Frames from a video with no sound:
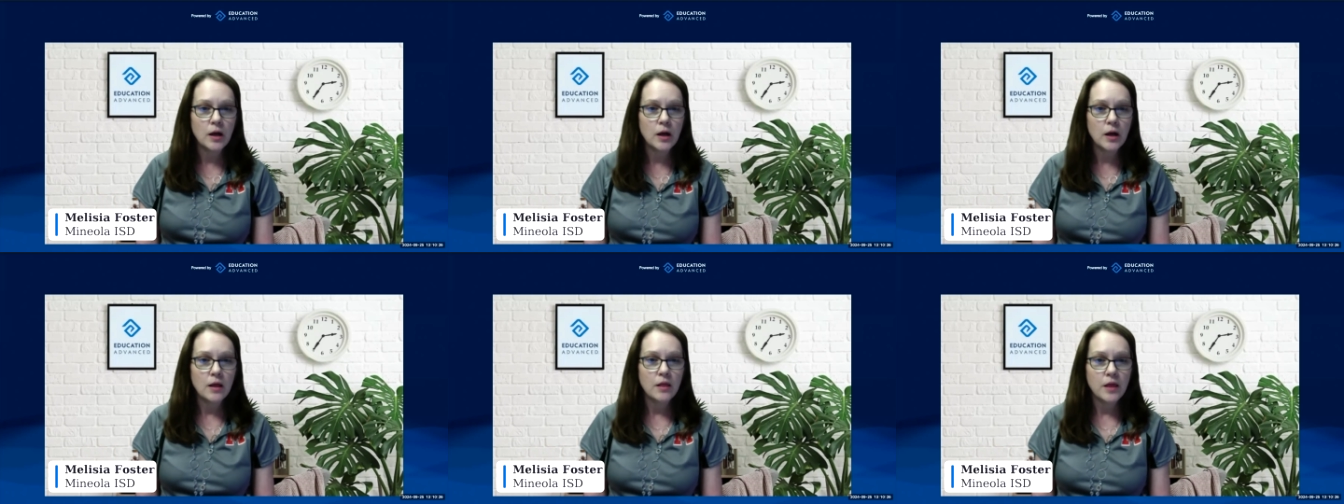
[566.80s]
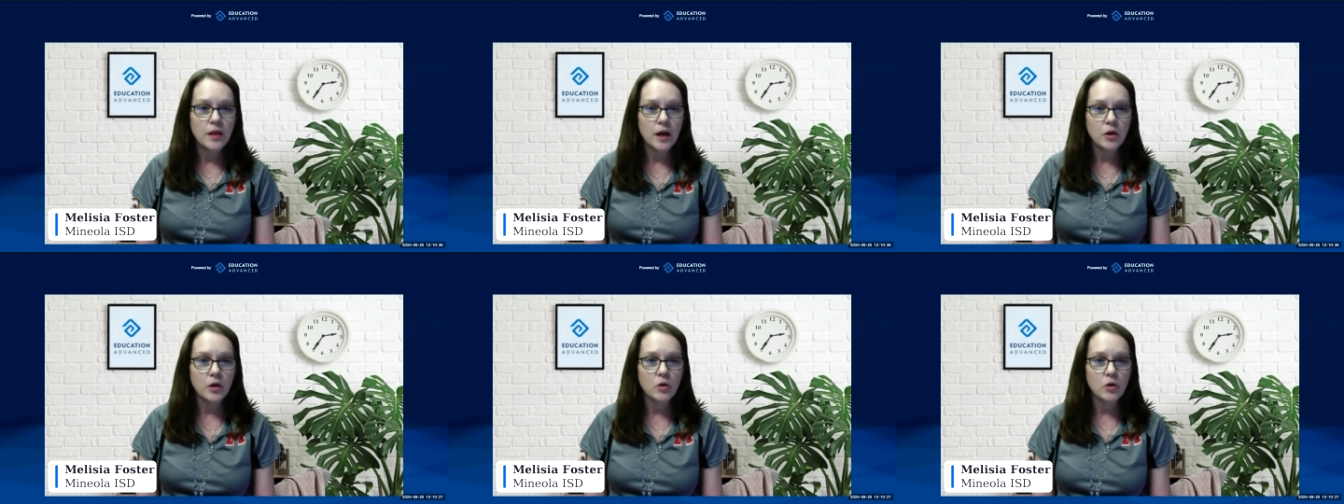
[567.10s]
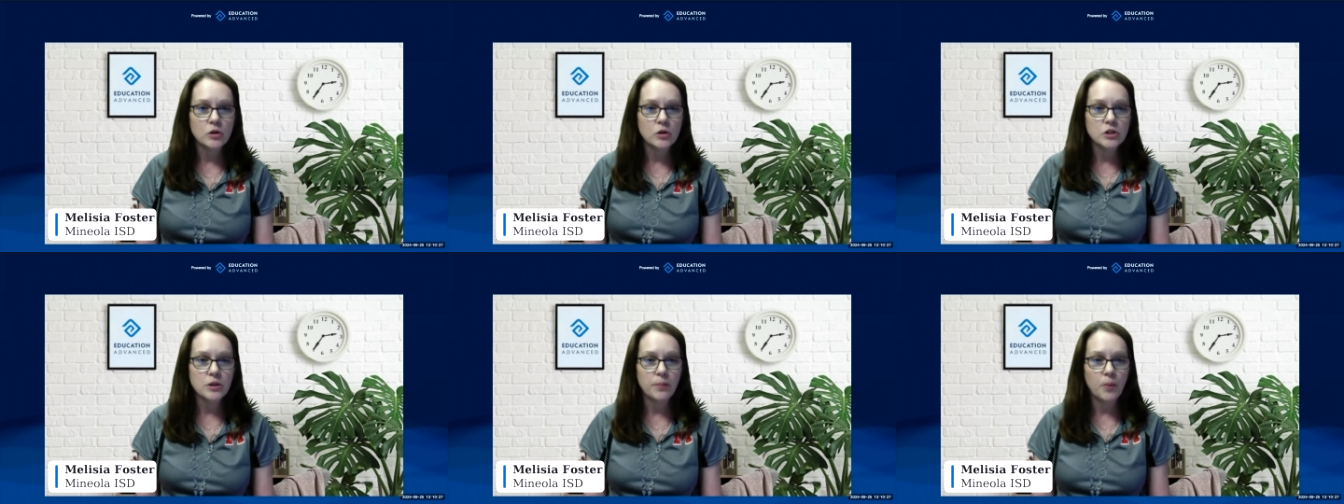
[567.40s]
that you're
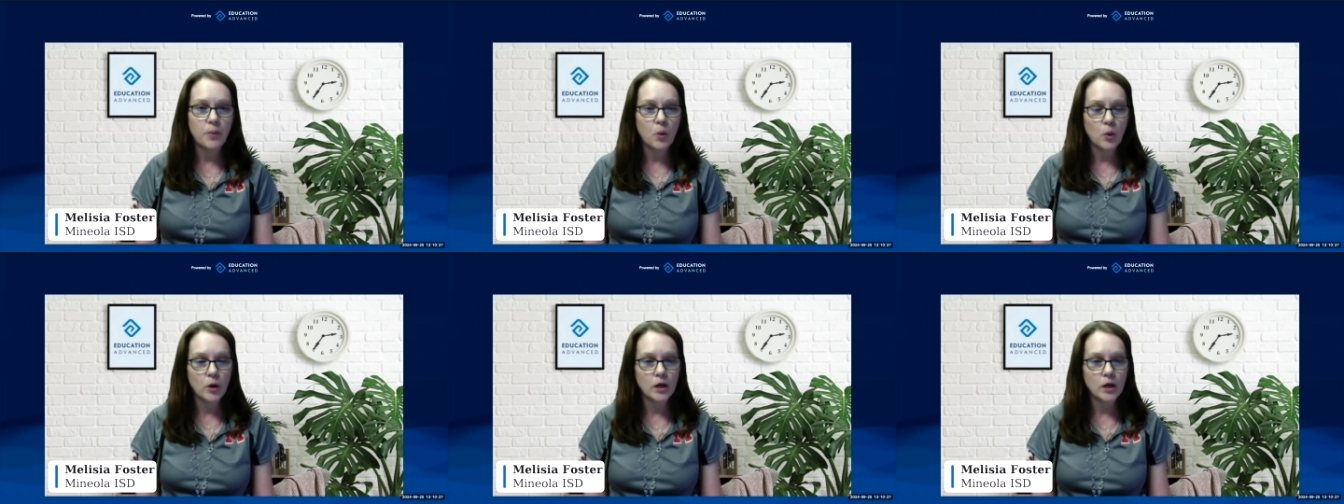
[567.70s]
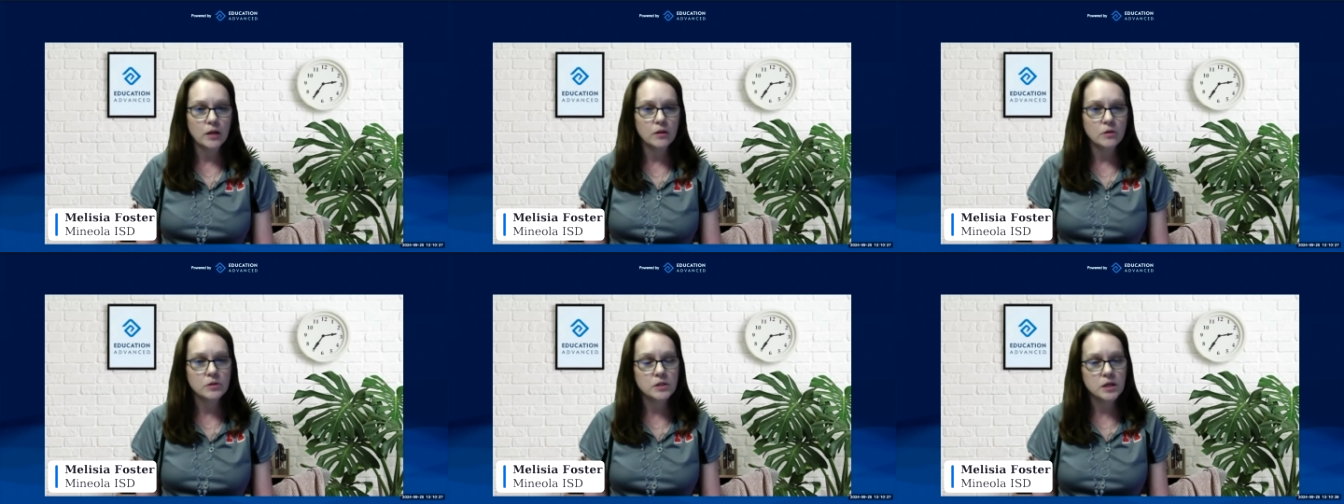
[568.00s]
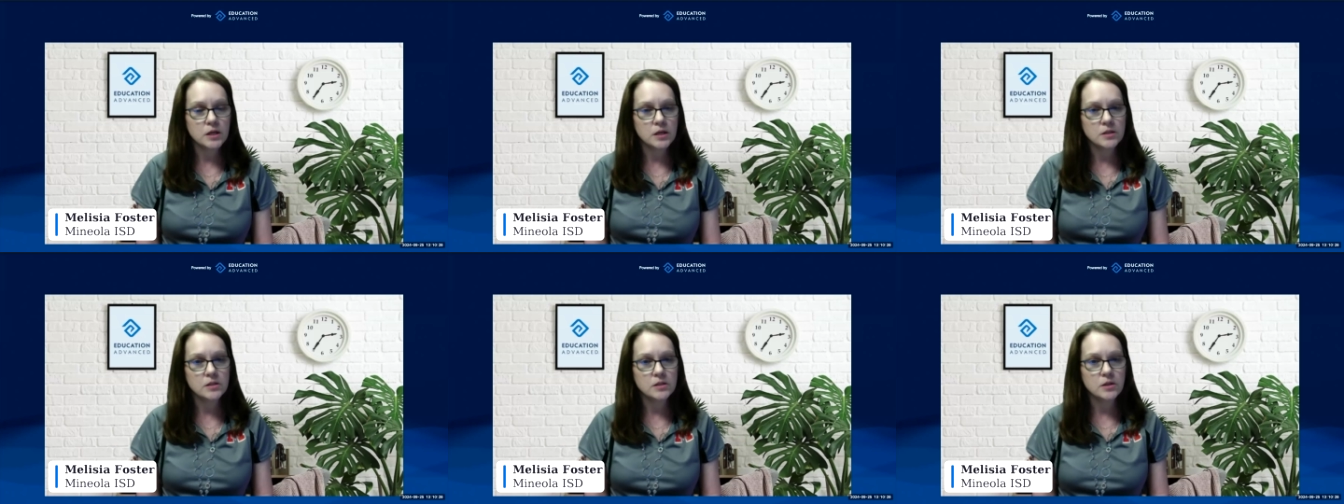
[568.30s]
supporting those
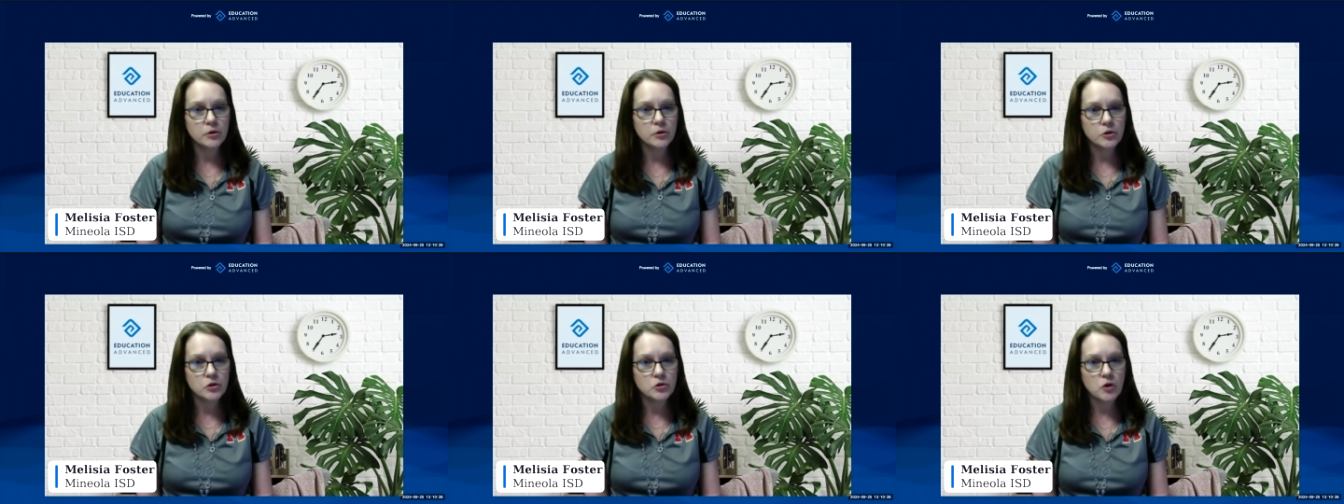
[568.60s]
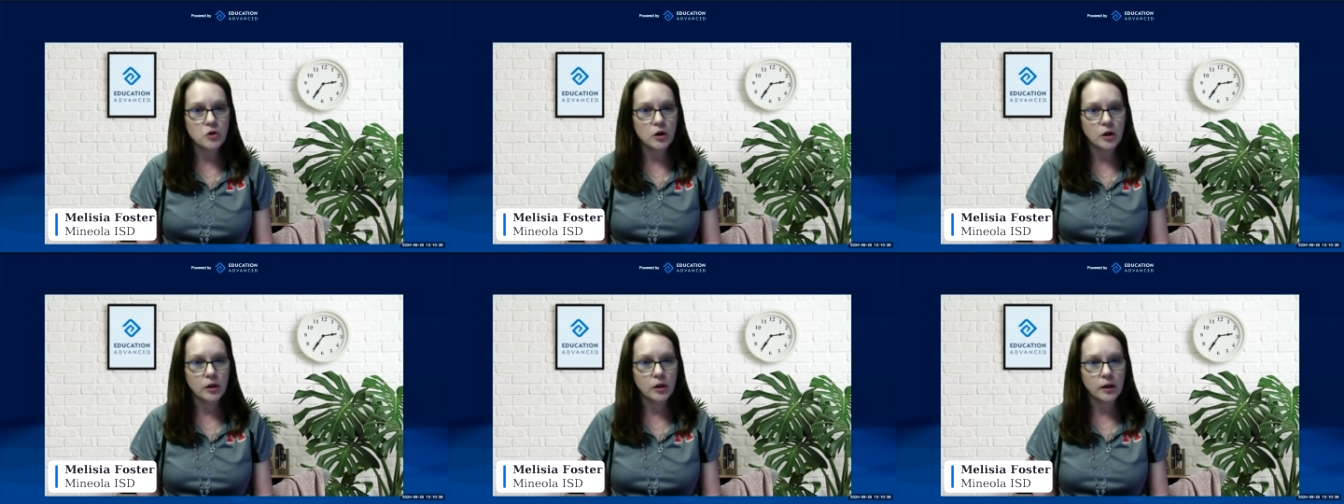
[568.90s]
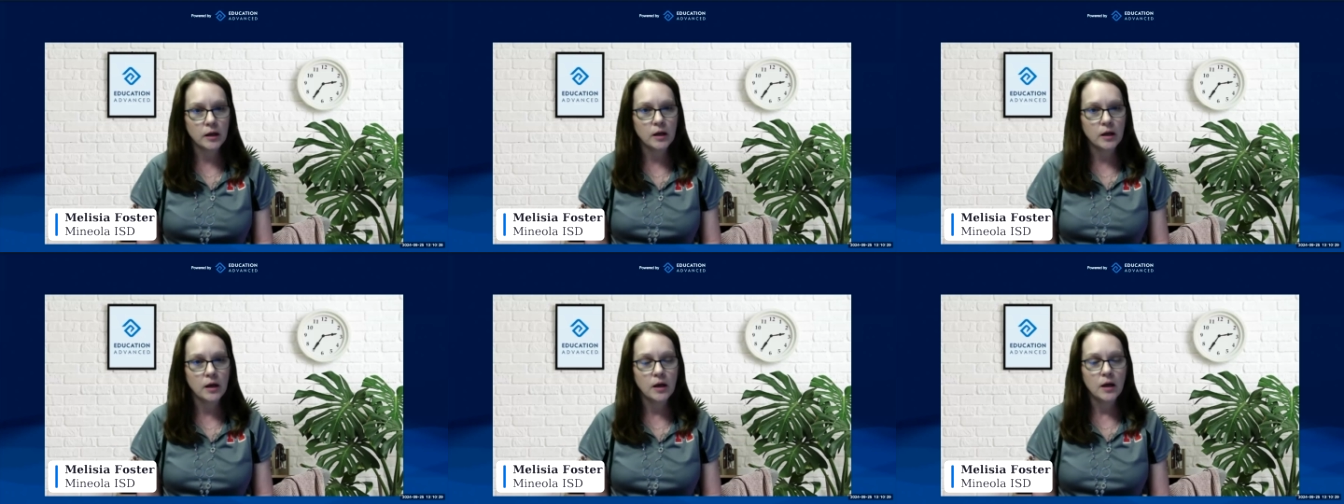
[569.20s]
kids that are
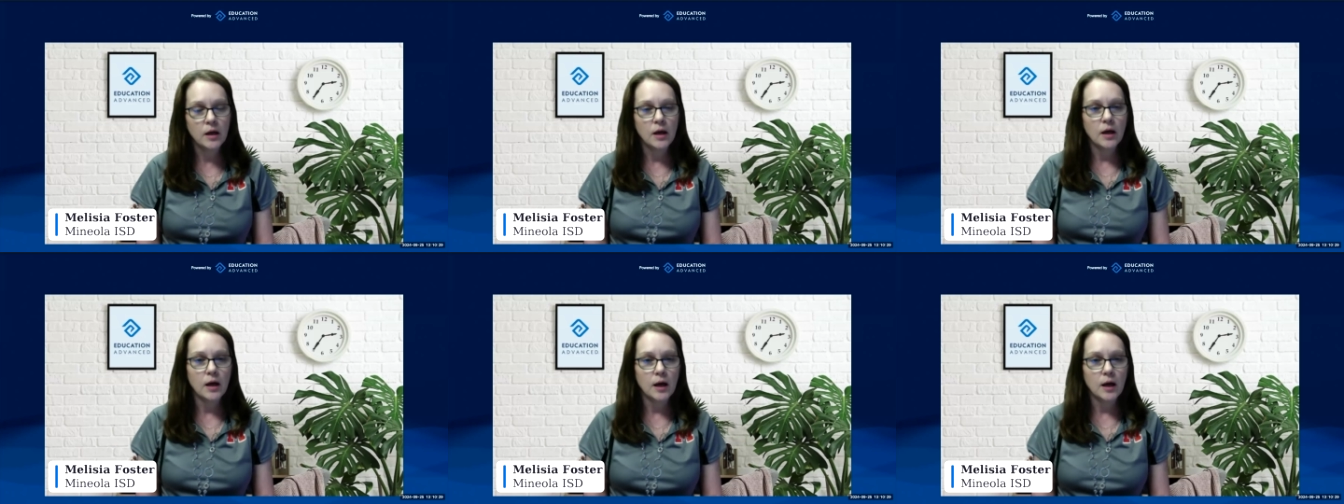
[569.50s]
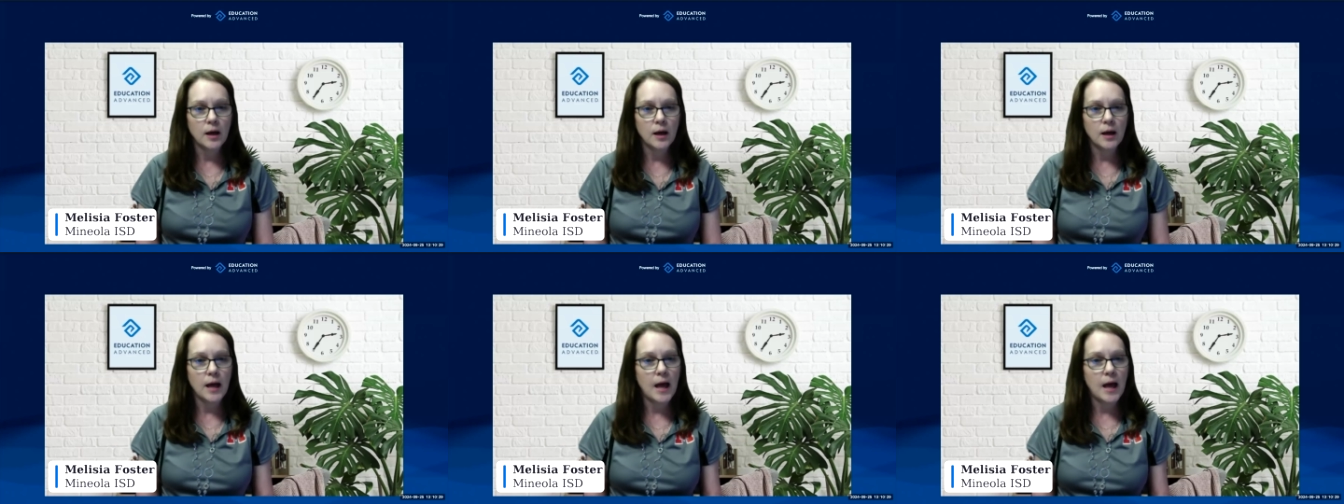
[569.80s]
struggling uh,